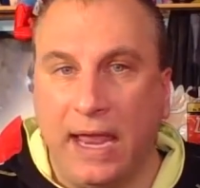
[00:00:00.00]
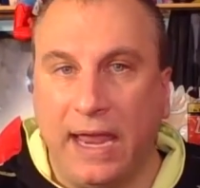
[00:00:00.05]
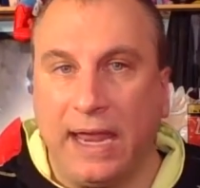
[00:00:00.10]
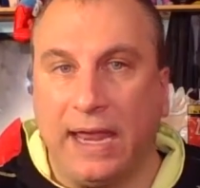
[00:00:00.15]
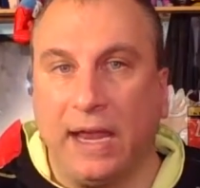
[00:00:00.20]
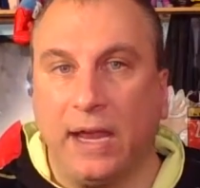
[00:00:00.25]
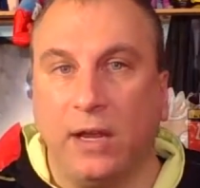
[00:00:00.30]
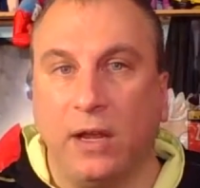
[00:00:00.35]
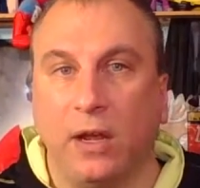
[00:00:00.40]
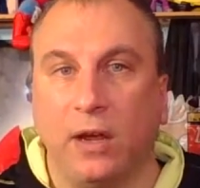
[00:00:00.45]

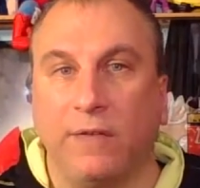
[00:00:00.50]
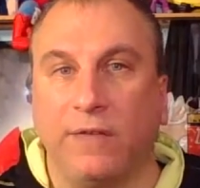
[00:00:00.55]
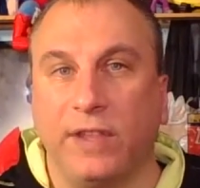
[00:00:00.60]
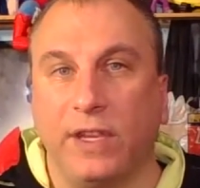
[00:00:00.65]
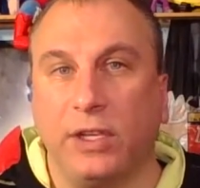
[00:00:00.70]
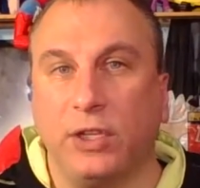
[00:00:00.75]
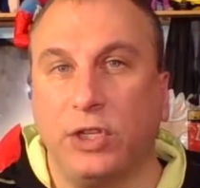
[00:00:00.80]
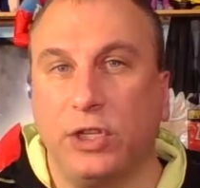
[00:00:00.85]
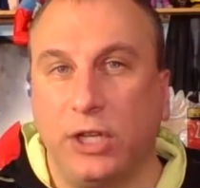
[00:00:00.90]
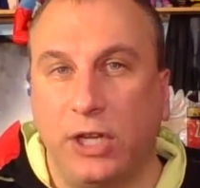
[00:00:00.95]
And of
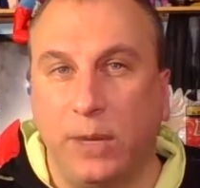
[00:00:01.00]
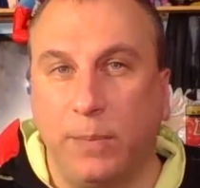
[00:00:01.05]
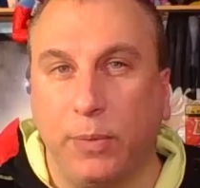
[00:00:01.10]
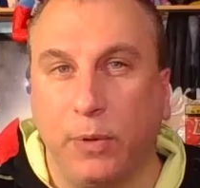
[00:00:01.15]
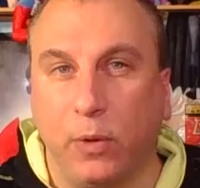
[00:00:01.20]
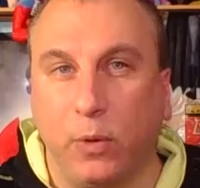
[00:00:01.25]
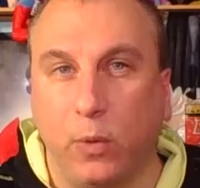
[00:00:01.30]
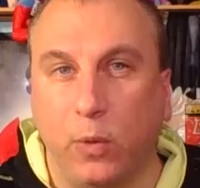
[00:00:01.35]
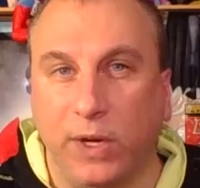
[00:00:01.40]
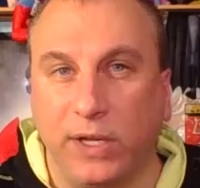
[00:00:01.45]
the
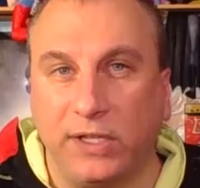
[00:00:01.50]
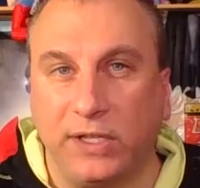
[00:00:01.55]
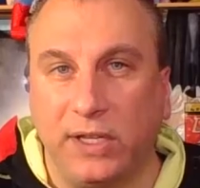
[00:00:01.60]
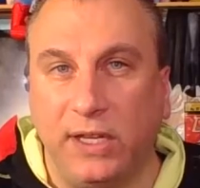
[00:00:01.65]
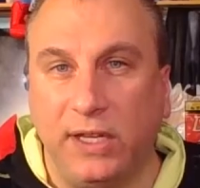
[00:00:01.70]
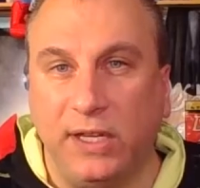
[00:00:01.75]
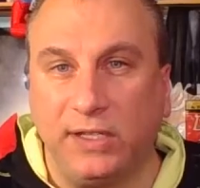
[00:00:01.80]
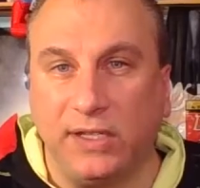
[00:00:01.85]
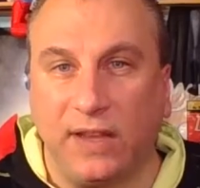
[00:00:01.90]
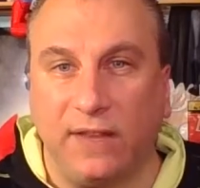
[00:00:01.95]
cheaper
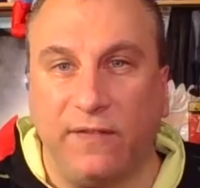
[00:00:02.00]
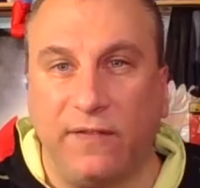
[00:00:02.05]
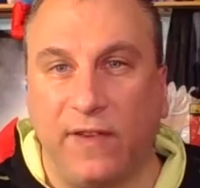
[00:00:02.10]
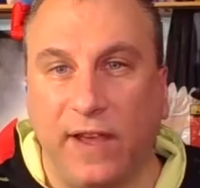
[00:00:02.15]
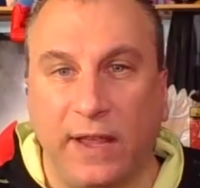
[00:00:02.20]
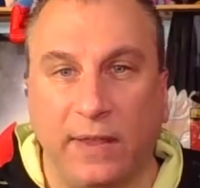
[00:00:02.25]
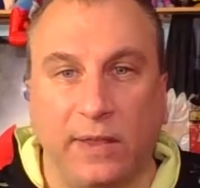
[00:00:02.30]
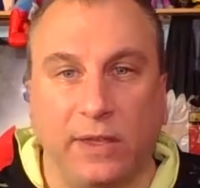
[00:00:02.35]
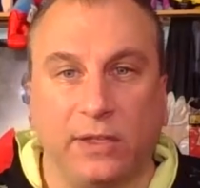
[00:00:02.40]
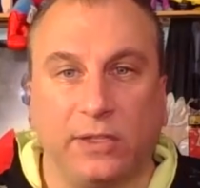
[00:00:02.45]
whiskeys, I
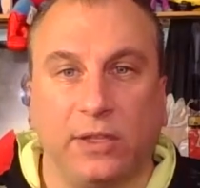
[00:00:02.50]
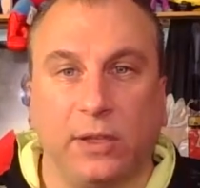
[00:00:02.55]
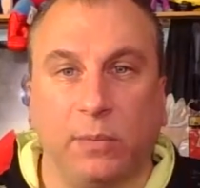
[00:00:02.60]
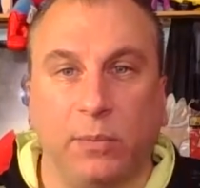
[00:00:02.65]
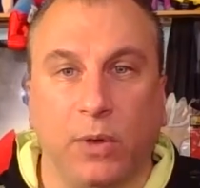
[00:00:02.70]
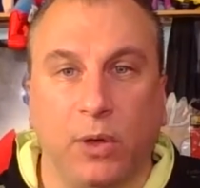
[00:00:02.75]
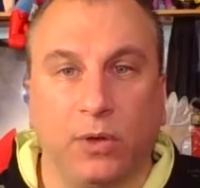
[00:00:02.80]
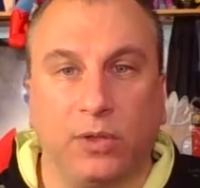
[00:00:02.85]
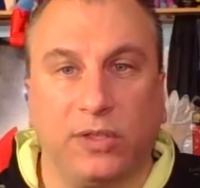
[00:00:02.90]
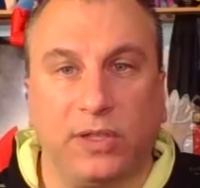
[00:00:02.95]
find this the
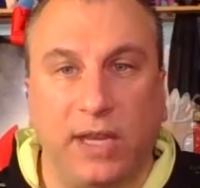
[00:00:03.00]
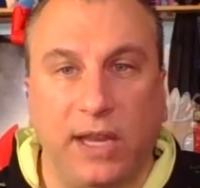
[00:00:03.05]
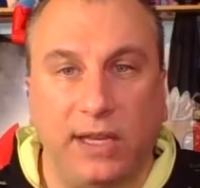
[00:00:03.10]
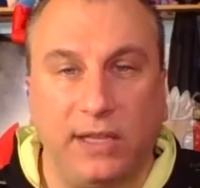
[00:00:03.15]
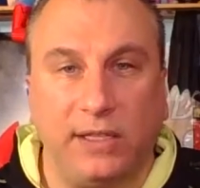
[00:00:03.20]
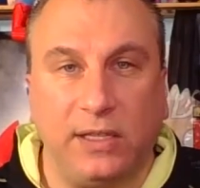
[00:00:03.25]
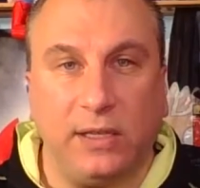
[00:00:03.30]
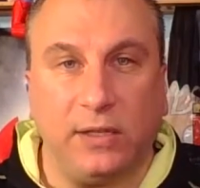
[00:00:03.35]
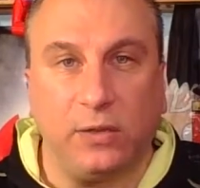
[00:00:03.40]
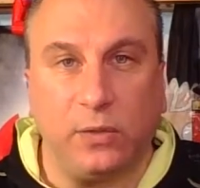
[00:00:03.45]
most
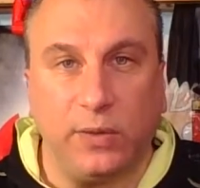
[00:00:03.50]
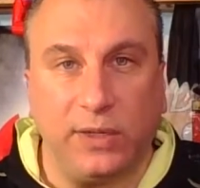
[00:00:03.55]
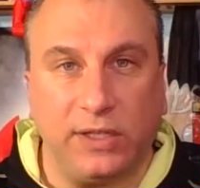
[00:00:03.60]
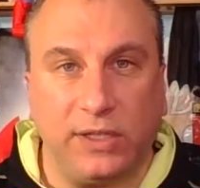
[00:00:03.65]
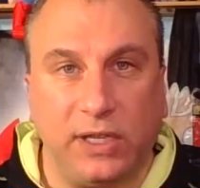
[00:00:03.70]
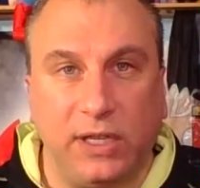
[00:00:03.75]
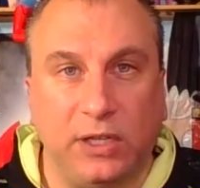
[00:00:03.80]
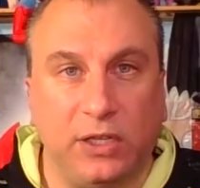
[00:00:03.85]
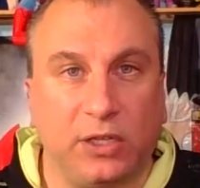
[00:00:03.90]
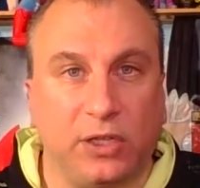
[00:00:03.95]
tastiest
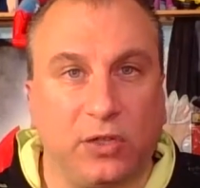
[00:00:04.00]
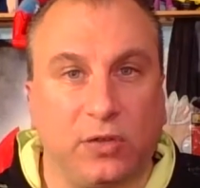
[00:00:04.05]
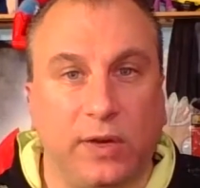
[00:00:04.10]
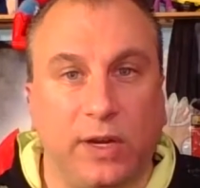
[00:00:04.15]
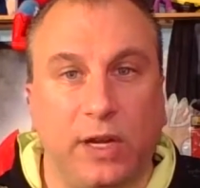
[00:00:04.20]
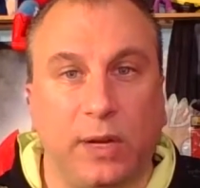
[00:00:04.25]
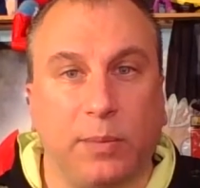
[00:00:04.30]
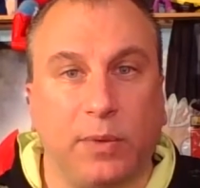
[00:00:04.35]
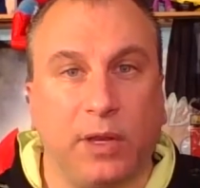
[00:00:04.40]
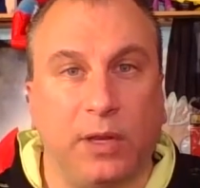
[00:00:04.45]
whiskey, just
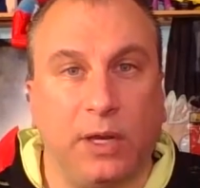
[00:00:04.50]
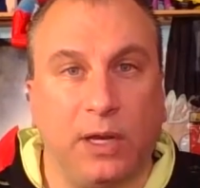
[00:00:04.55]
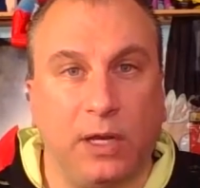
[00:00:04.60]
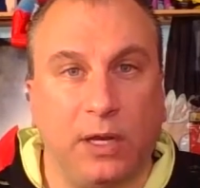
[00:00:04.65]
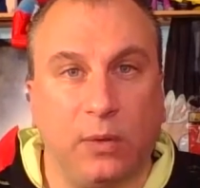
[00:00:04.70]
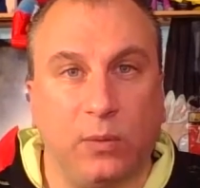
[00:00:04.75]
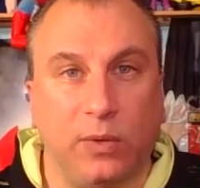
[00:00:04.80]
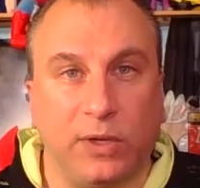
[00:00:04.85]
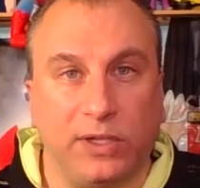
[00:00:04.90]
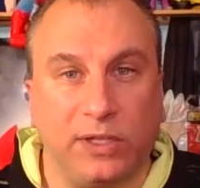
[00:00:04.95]
straight up
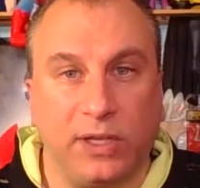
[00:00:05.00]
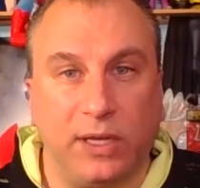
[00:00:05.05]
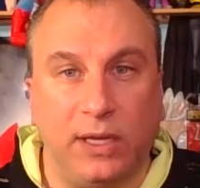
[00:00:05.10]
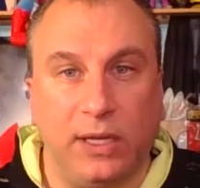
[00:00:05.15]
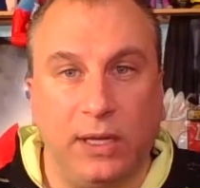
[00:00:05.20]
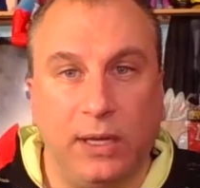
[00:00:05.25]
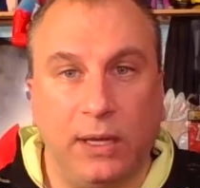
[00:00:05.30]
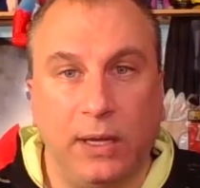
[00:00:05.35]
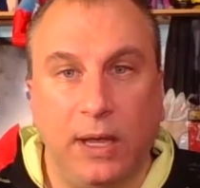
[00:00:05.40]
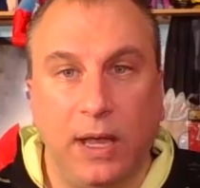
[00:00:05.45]
Canadian
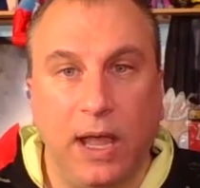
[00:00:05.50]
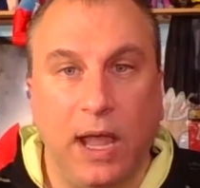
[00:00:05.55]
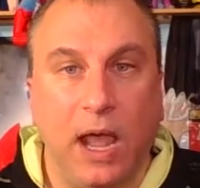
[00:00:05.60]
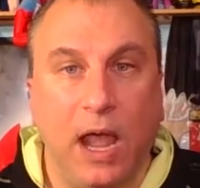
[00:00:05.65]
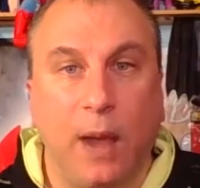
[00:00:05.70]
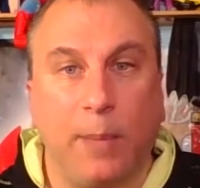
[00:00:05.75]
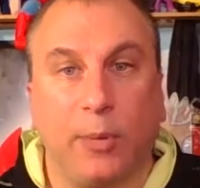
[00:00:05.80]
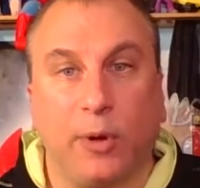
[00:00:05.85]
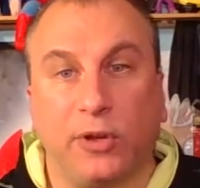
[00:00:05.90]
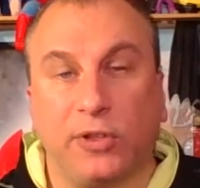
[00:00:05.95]
whiskey.
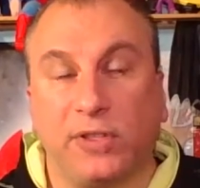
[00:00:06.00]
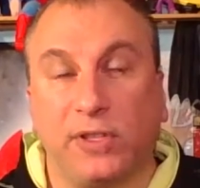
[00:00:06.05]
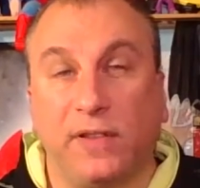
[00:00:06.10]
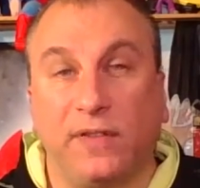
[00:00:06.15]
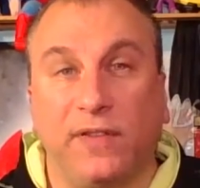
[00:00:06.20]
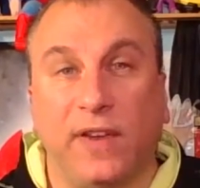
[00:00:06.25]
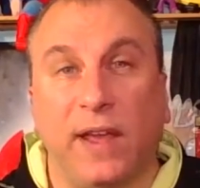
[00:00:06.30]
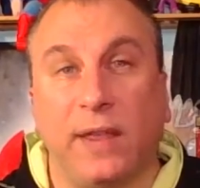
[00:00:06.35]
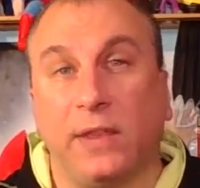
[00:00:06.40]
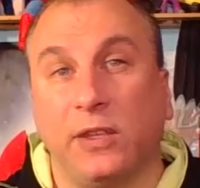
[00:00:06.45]
I personally
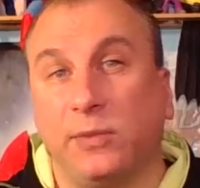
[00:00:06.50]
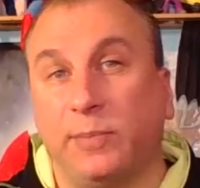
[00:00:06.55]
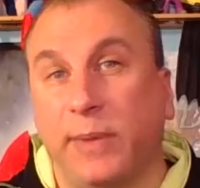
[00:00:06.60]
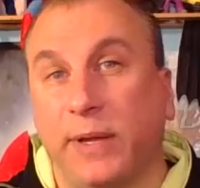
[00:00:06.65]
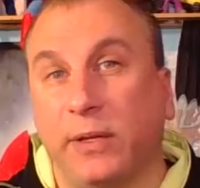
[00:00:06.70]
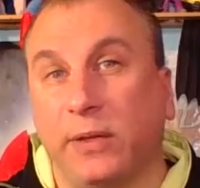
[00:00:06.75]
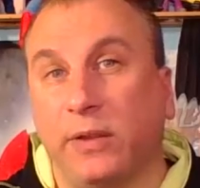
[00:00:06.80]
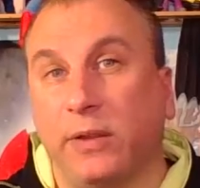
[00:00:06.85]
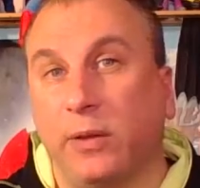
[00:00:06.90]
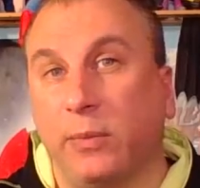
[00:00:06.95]
find this
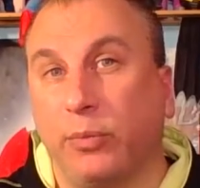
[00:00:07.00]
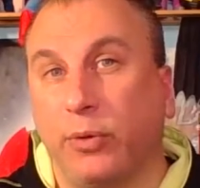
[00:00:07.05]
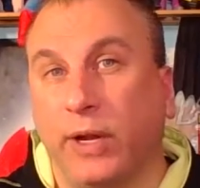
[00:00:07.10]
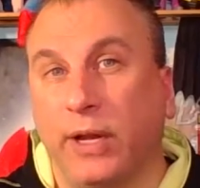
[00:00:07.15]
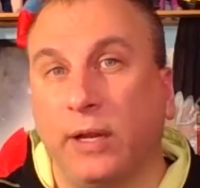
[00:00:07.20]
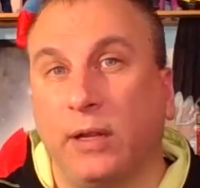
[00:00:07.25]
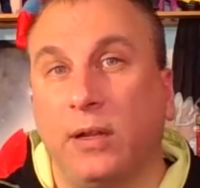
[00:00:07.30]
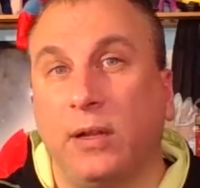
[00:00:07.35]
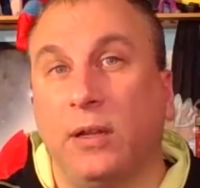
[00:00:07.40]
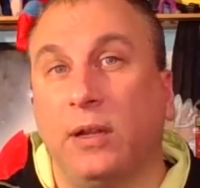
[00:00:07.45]
better than a
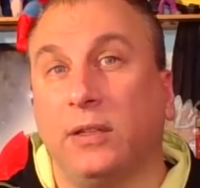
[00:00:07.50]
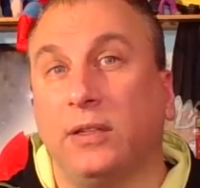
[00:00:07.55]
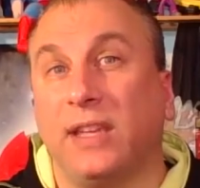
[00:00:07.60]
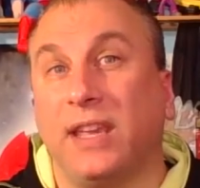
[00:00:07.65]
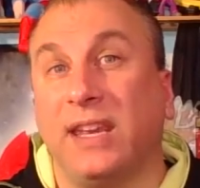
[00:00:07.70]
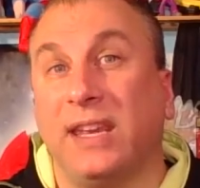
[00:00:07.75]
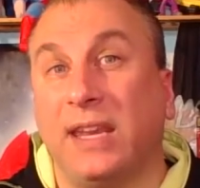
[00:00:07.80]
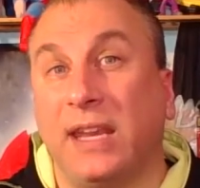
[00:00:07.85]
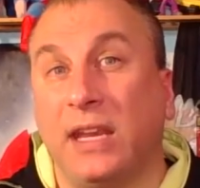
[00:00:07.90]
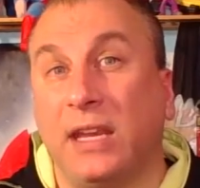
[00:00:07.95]
brand called
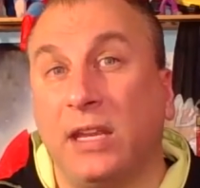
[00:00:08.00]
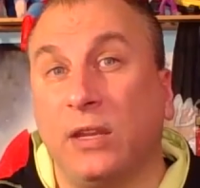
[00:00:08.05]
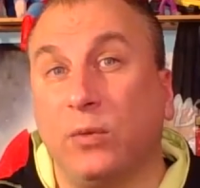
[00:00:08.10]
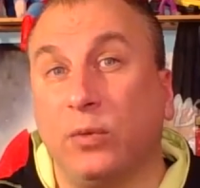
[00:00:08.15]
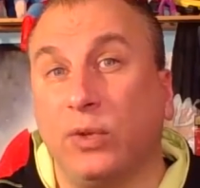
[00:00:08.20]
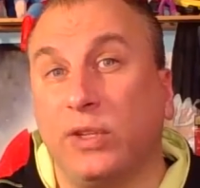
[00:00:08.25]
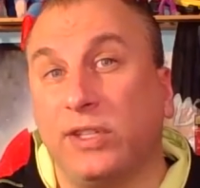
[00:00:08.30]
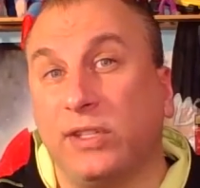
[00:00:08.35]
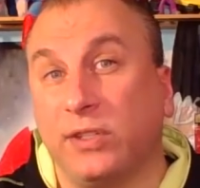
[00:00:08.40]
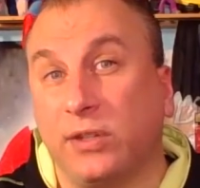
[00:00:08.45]

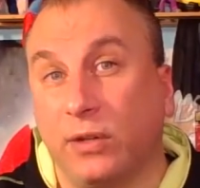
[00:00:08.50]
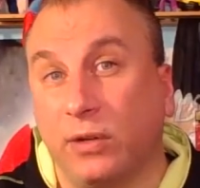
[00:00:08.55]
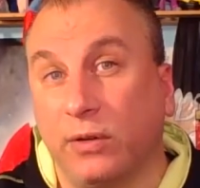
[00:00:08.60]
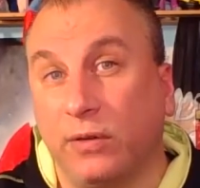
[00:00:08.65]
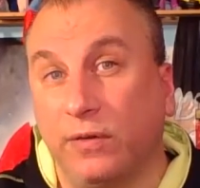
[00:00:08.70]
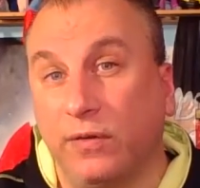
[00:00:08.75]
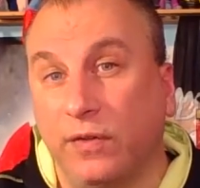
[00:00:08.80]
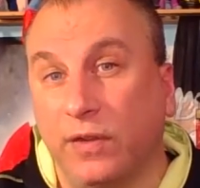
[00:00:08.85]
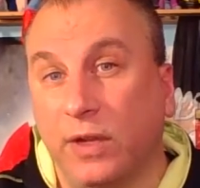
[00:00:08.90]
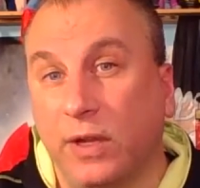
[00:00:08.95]
Canadian
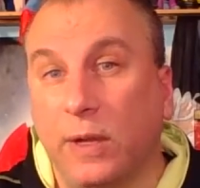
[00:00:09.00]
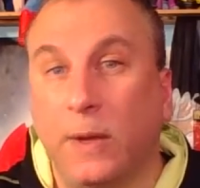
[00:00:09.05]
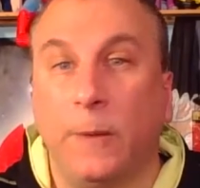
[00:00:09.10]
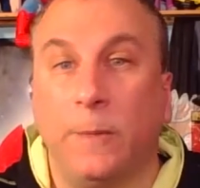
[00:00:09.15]
Reserve.